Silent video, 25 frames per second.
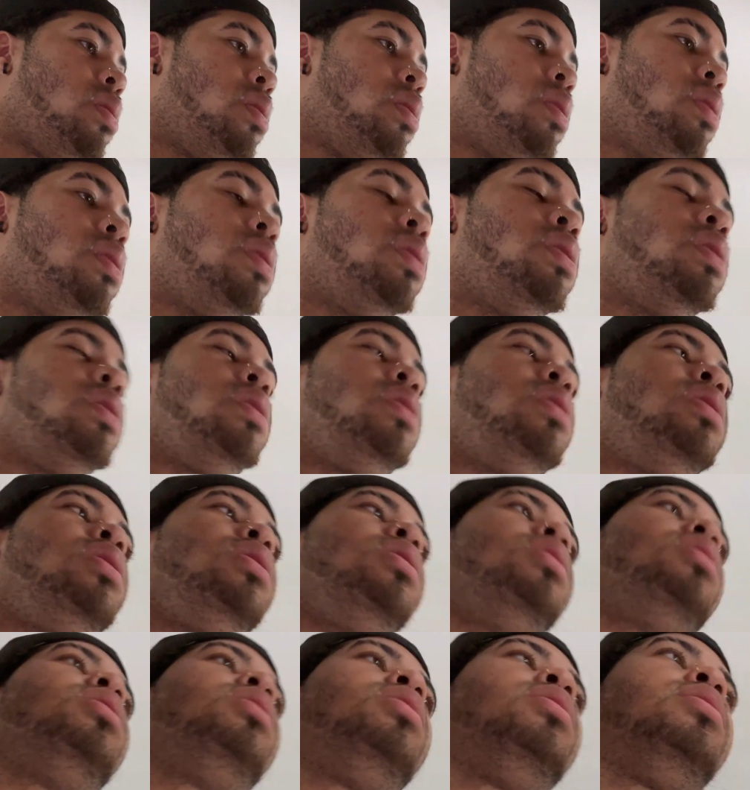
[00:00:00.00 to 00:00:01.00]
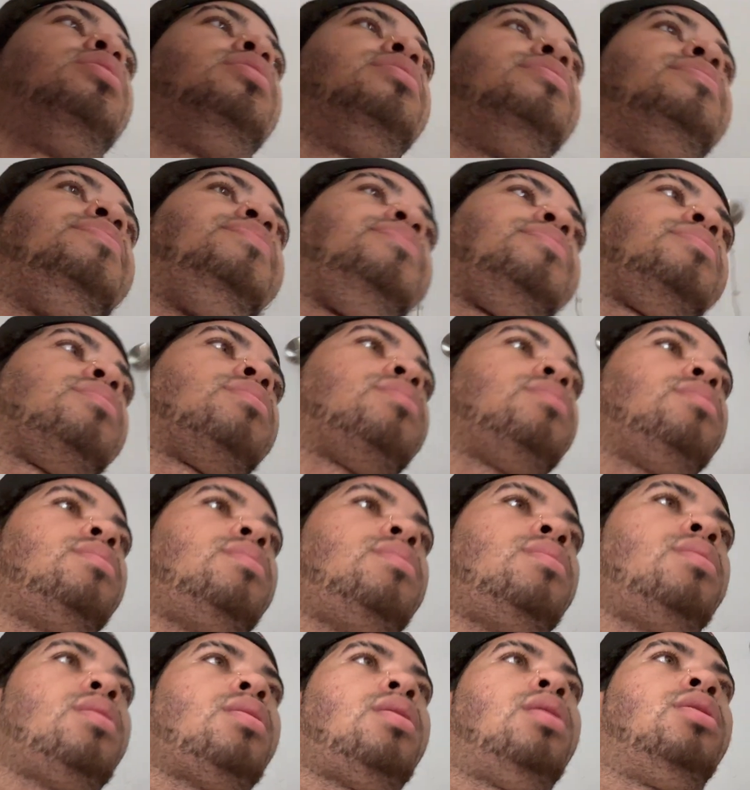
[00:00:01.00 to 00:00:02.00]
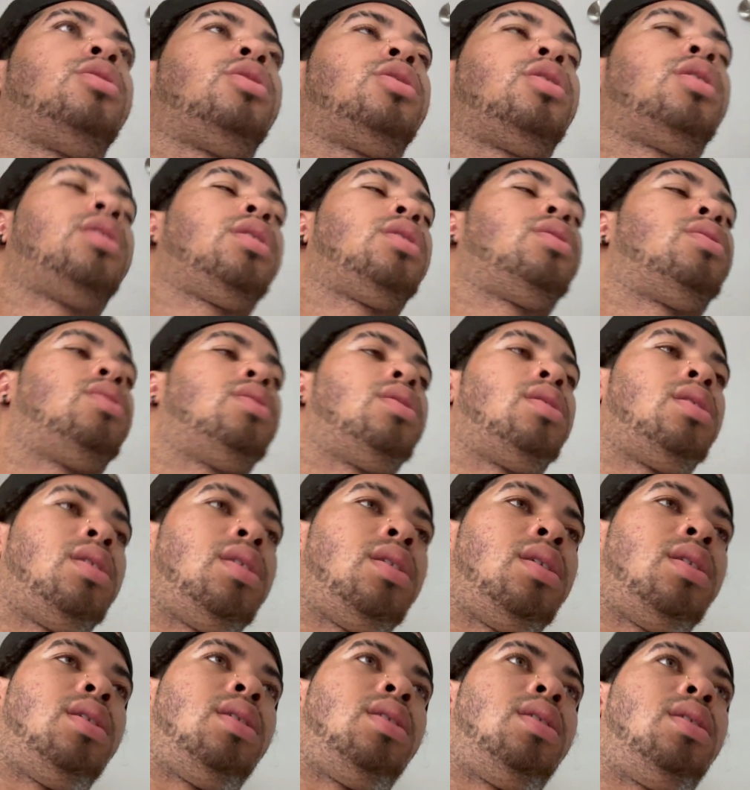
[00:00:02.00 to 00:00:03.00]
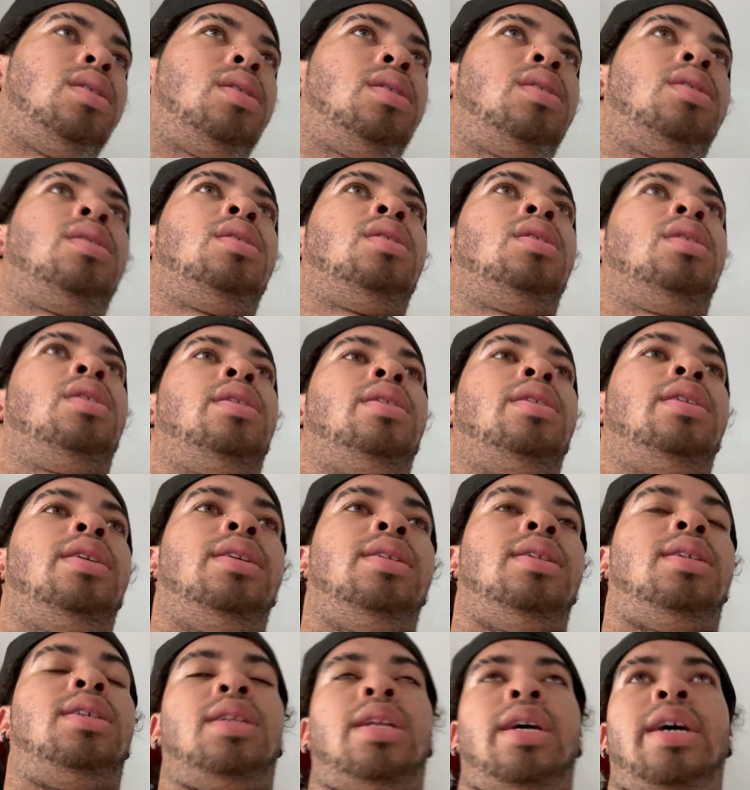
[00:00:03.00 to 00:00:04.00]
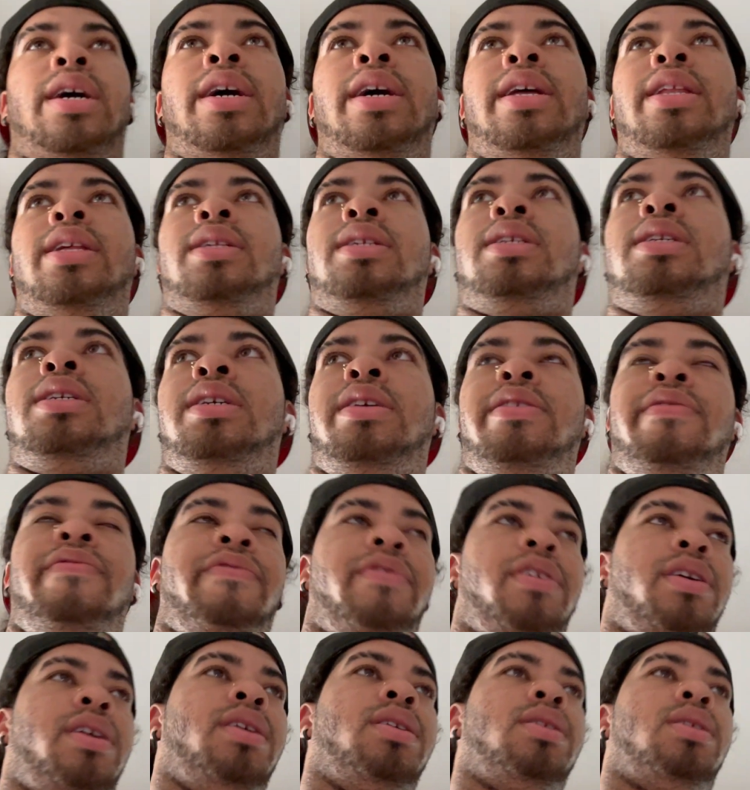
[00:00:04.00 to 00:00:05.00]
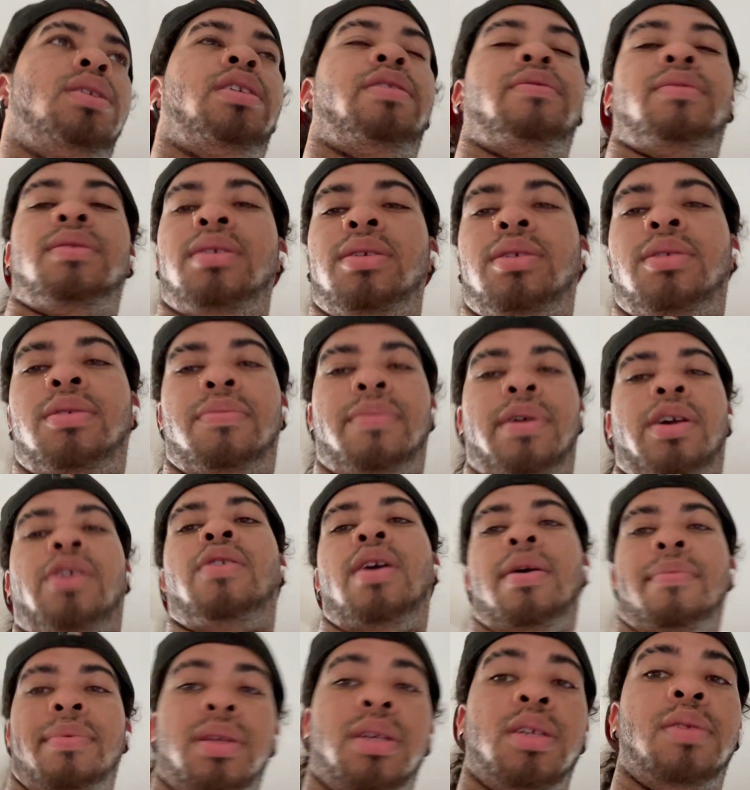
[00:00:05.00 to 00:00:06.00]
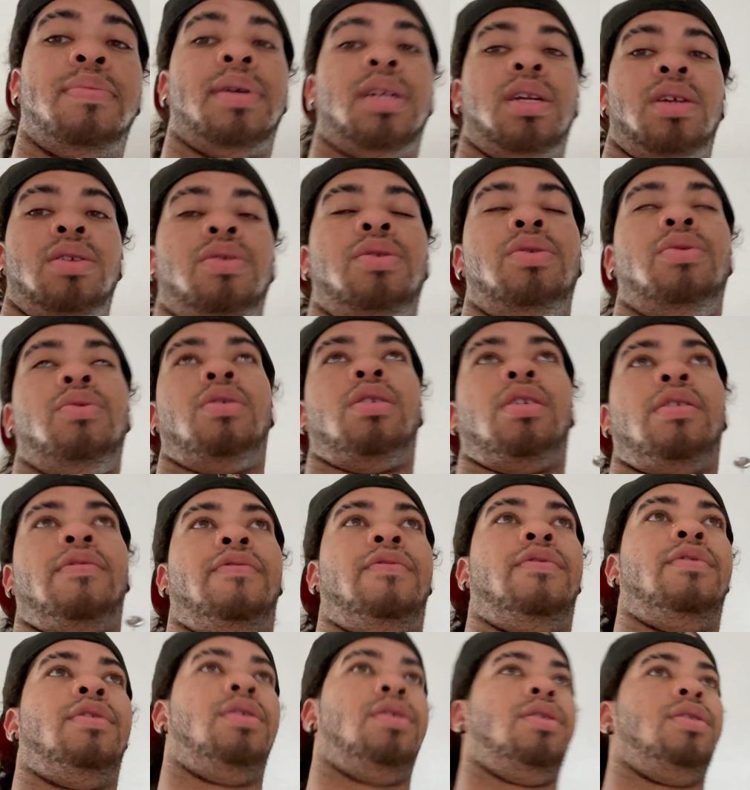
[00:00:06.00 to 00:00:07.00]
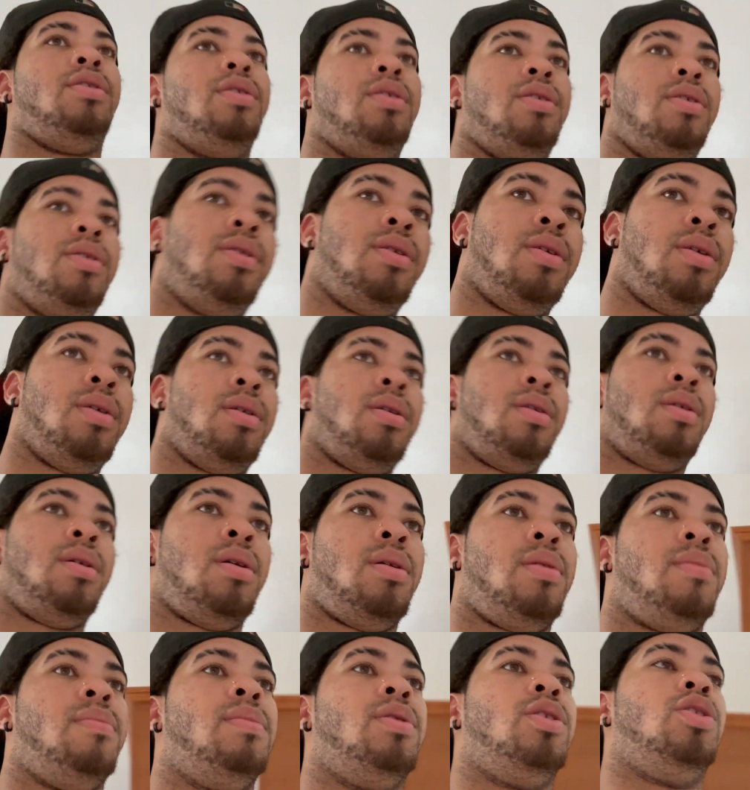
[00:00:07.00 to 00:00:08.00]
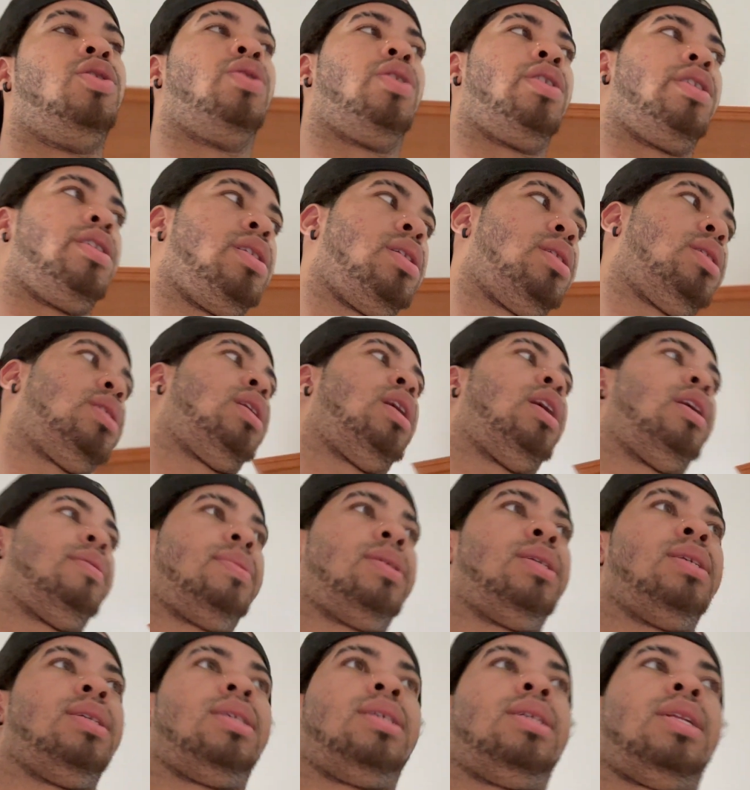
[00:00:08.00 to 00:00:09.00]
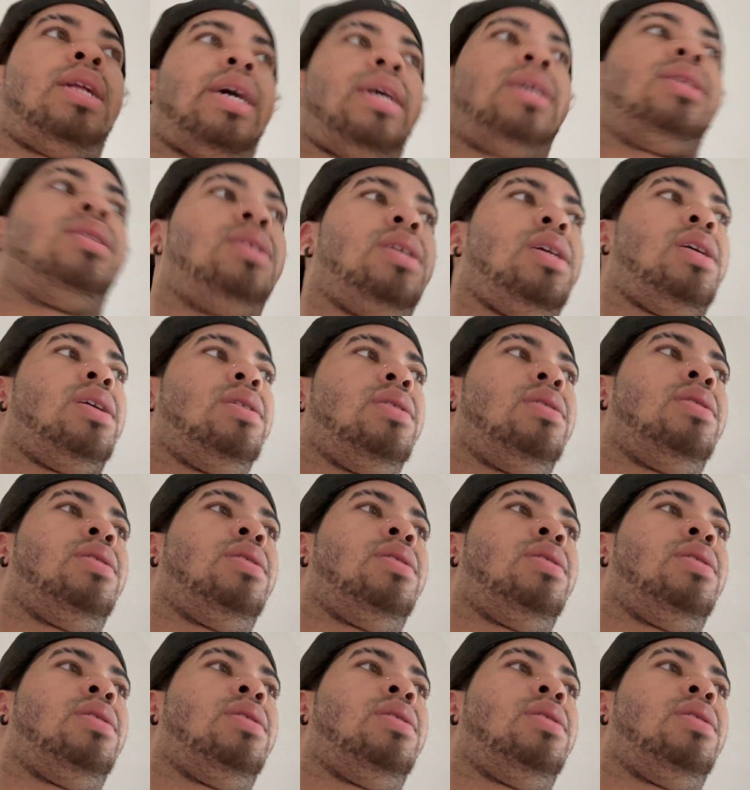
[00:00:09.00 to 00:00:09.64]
the turning on the internet and TV and stuff, since my grandmother's been in New York for the majority of the time since last year.